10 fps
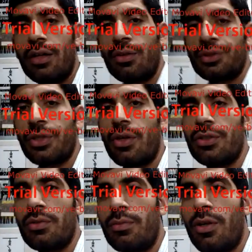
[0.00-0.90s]
want to show
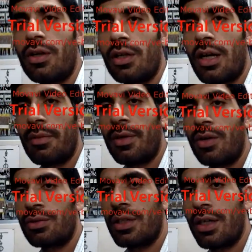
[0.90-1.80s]
you more
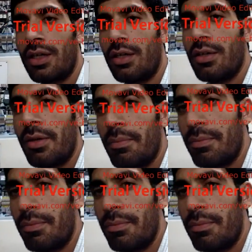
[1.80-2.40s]
about the